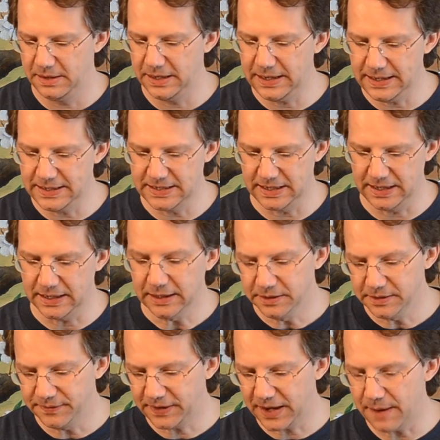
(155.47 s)
Easily,
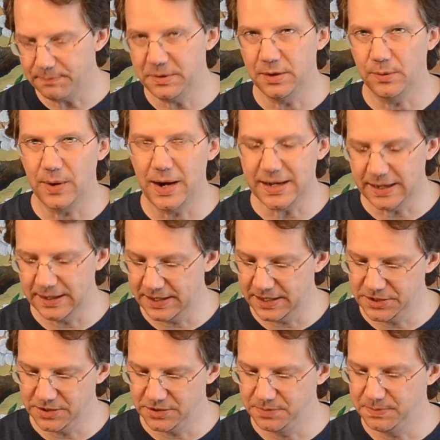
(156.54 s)
if kept in the right
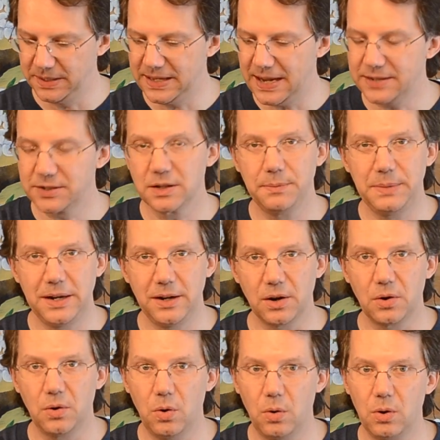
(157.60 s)
conditions, but that's going to be in a
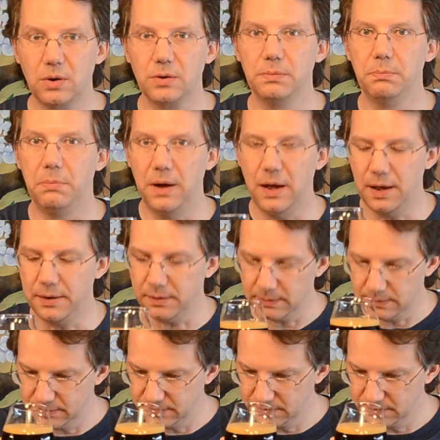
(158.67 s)
corked bottle.